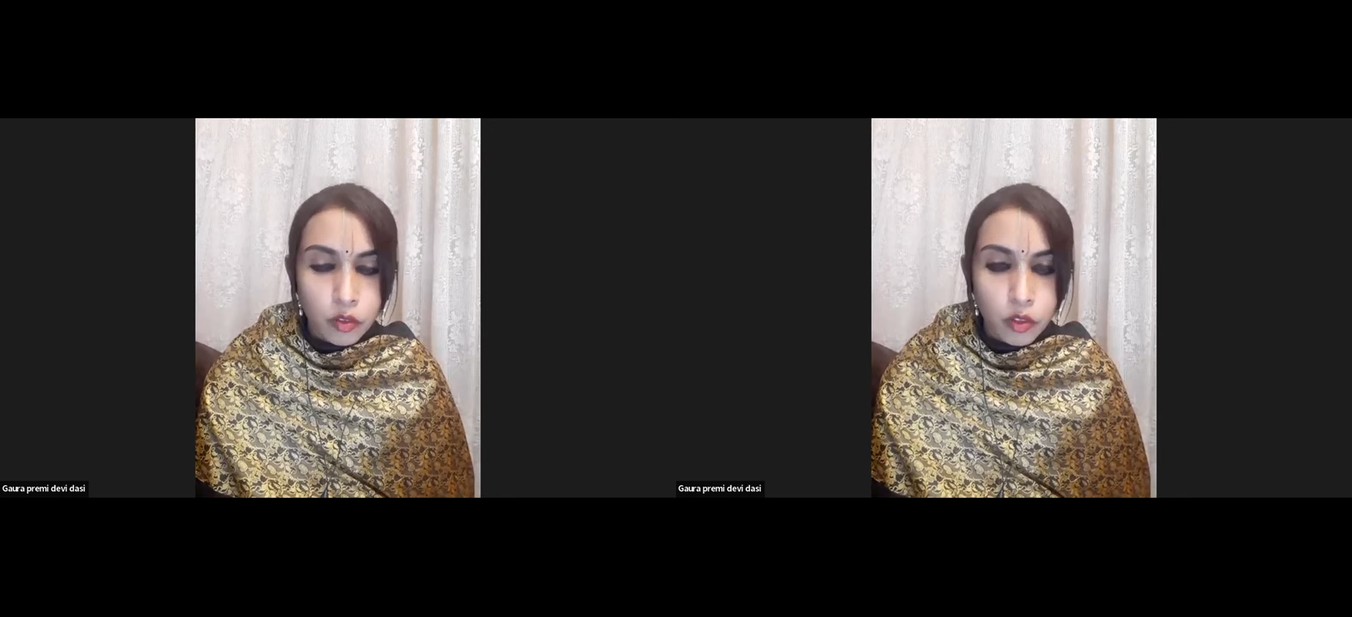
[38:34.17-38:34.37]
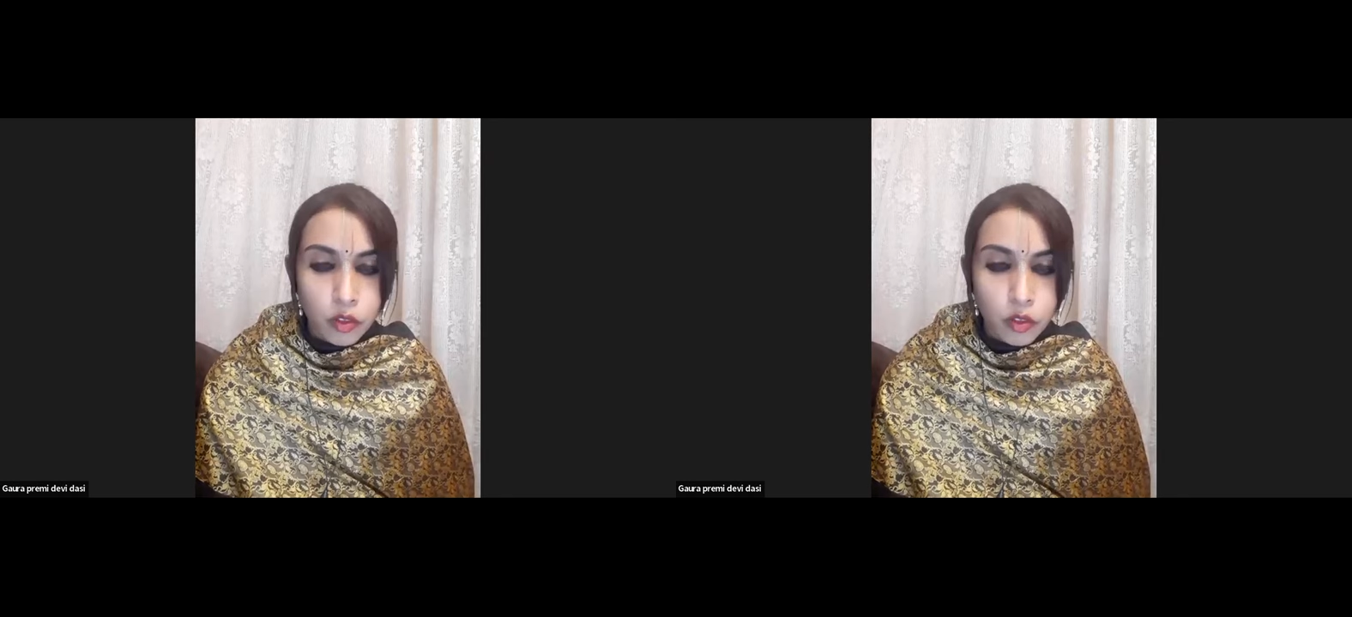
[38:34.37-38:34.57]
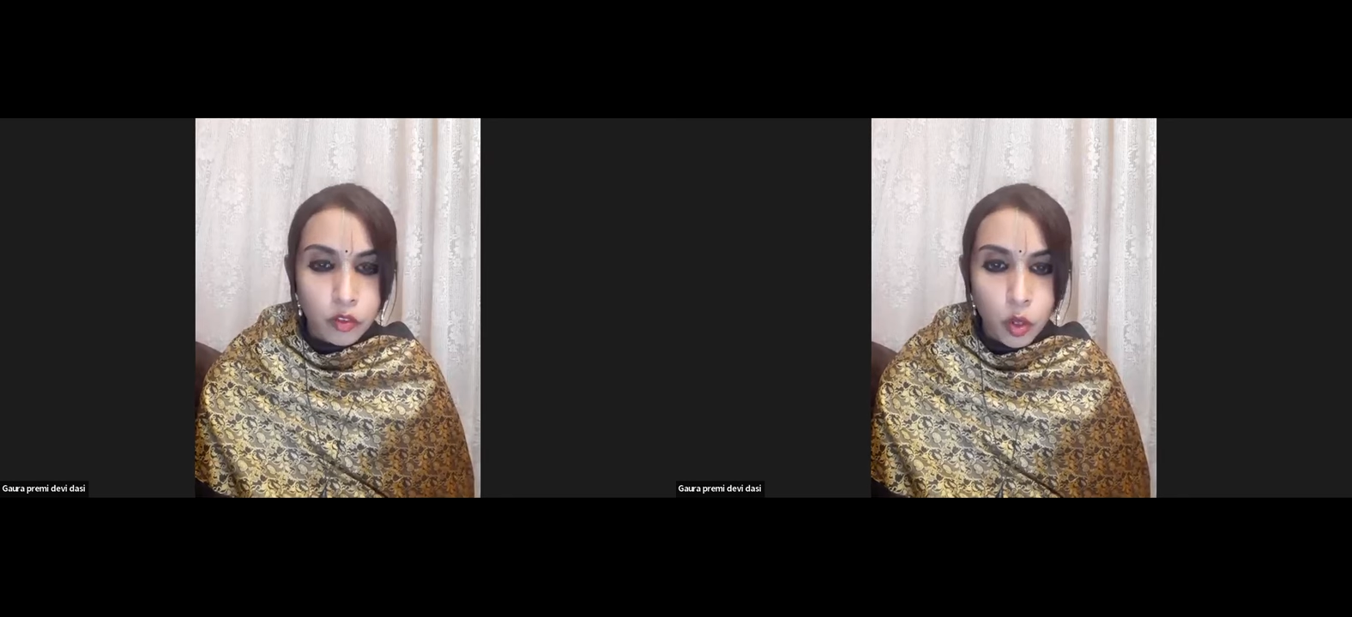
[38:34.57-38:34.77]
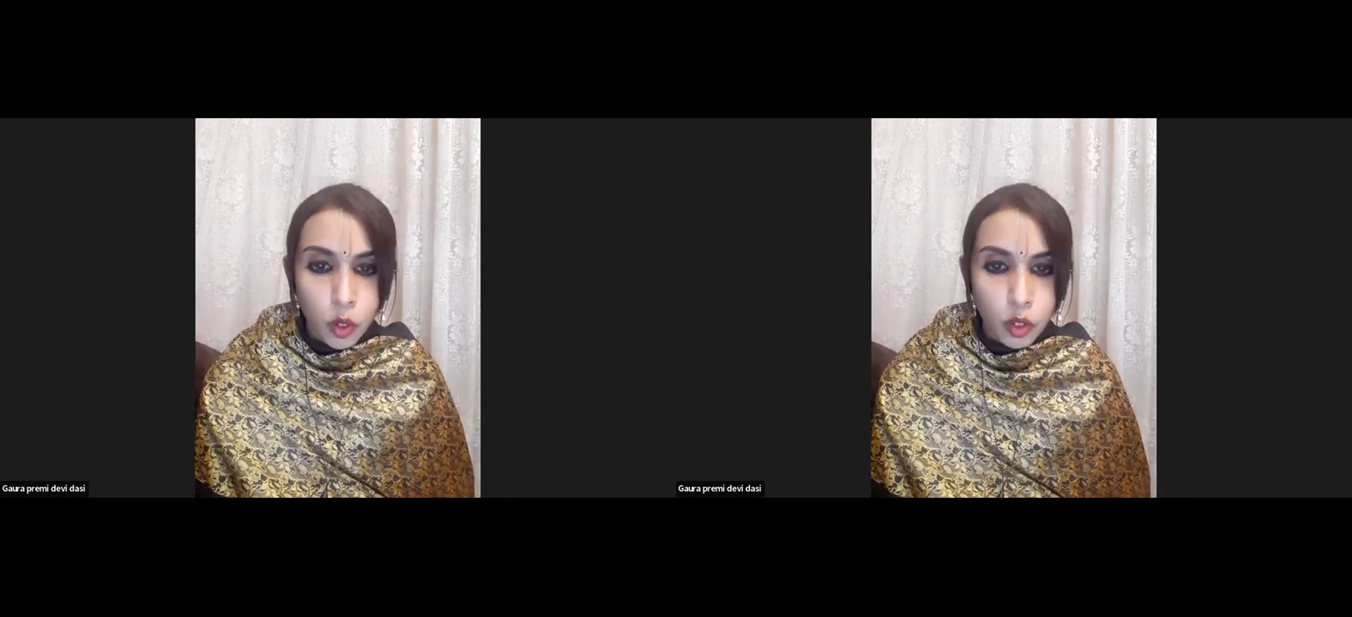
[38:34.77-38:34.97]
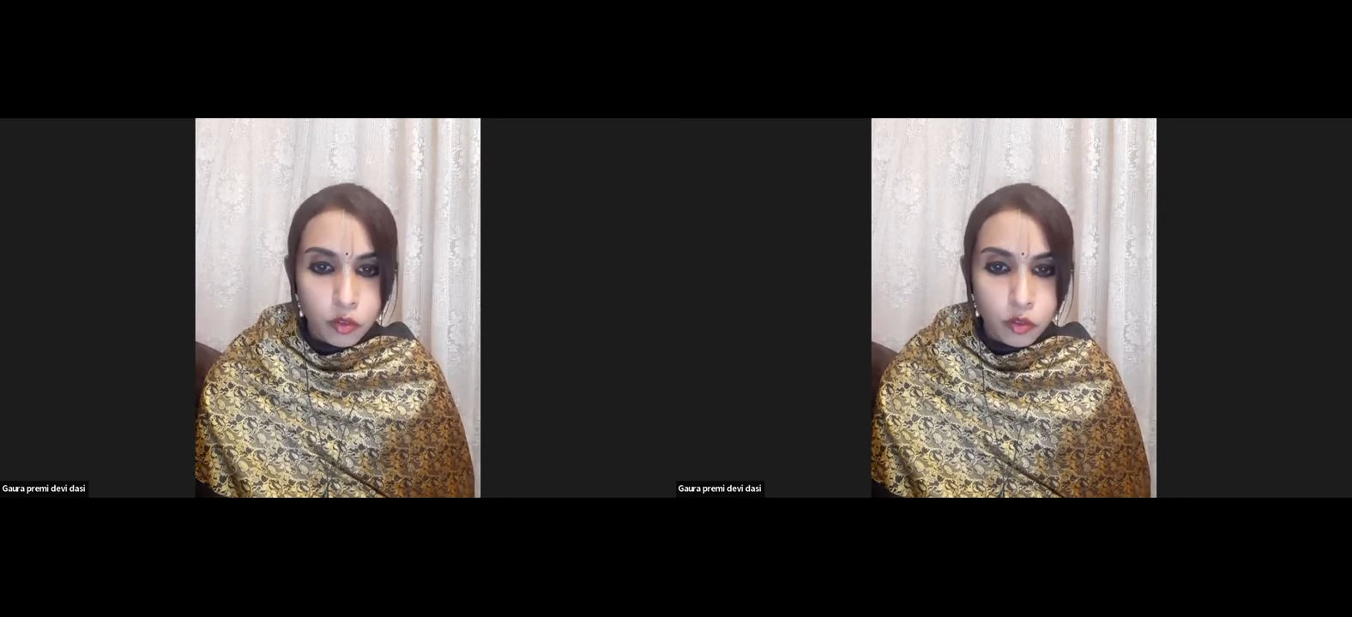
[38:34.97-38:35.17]
as the soul
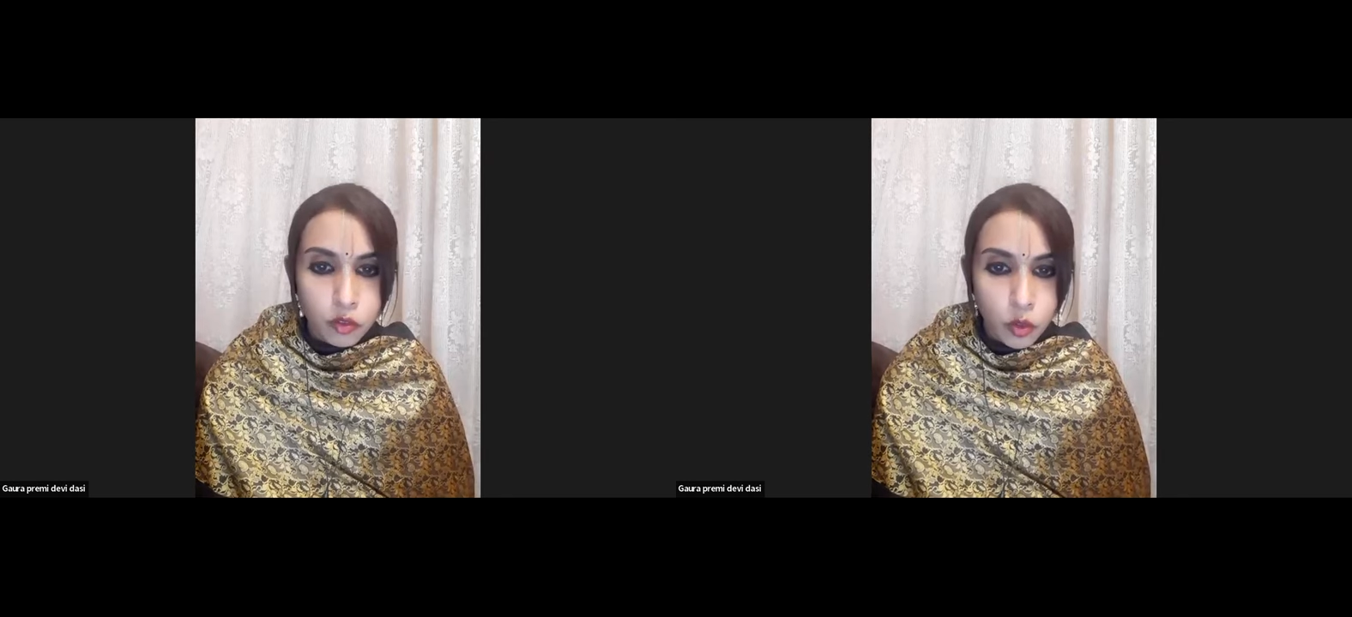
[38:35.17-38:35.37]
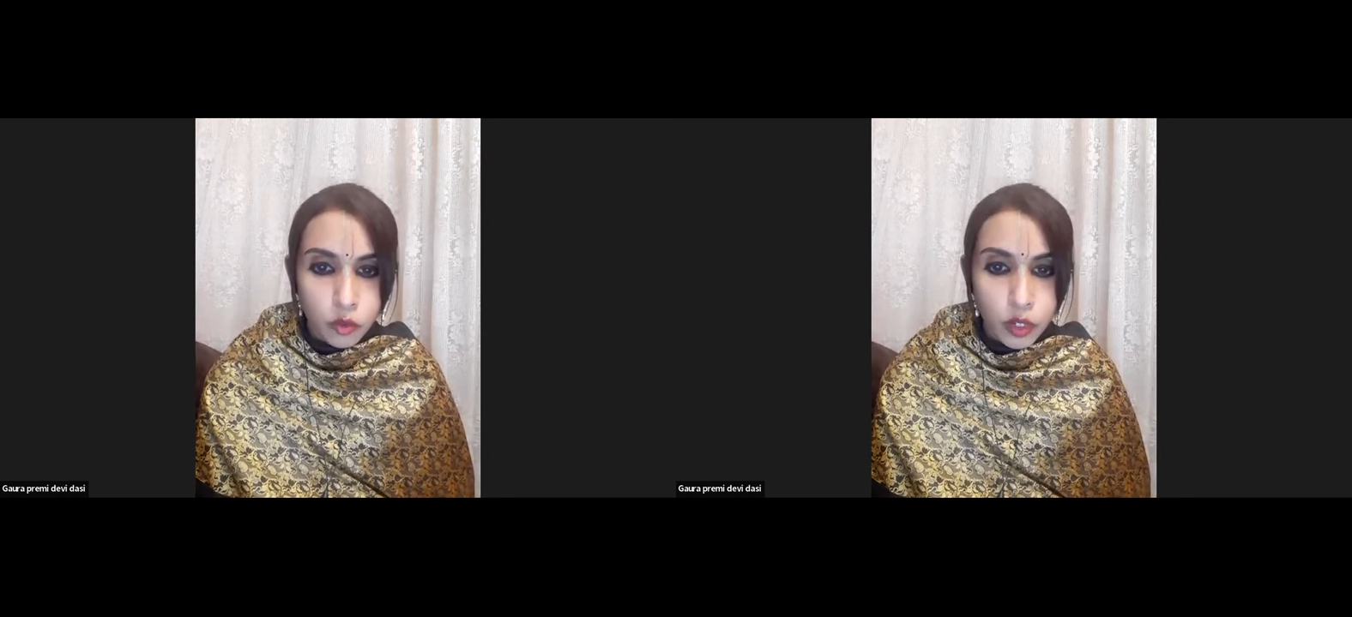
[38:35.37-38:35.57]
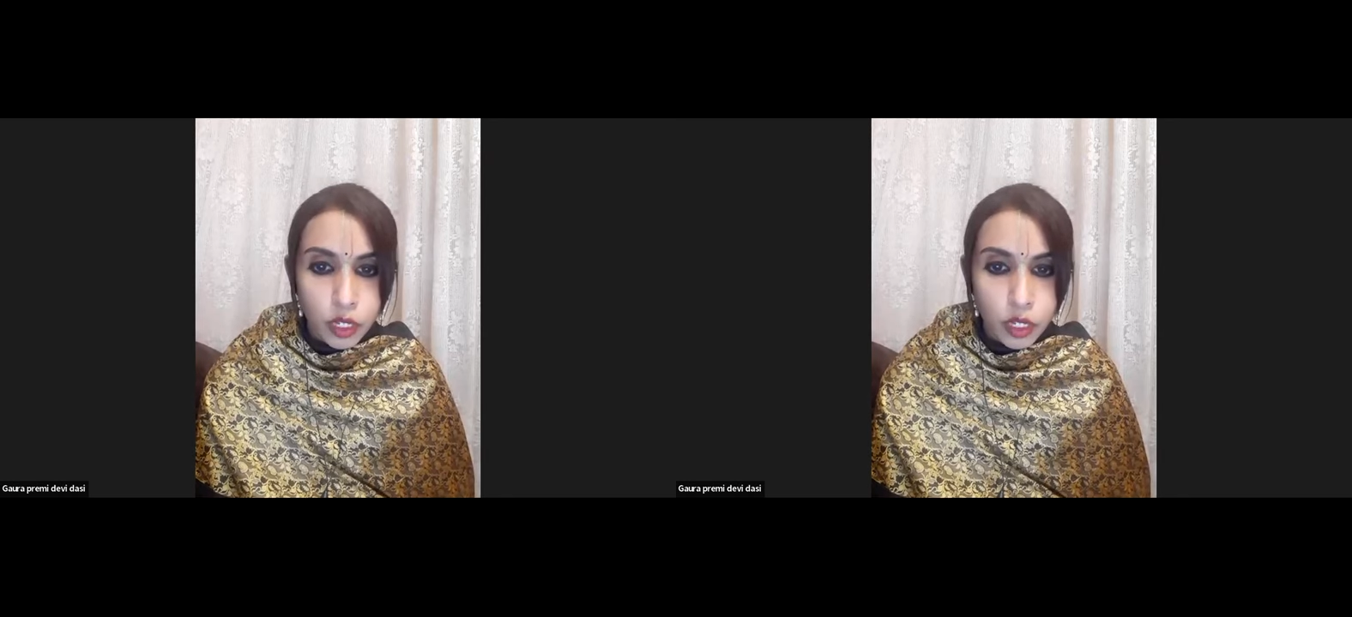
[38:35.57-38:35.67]
of all souls,